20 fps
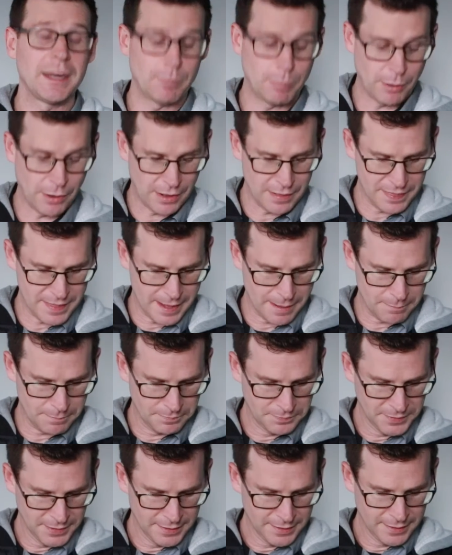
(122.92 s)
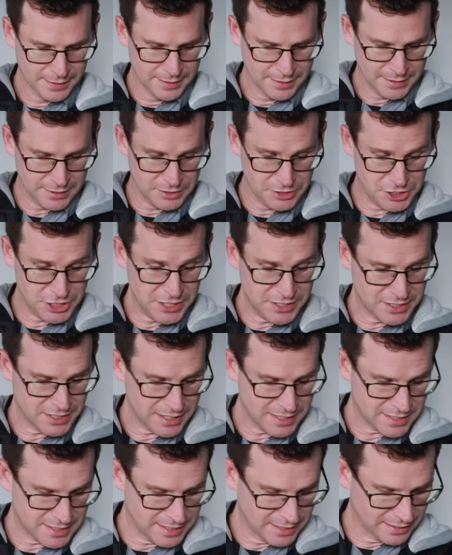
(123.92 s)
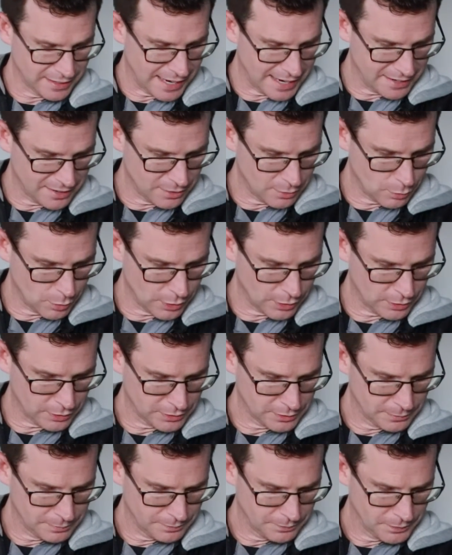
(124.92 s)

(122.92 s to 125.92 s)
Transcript: upon them. Jesus, the light of the world.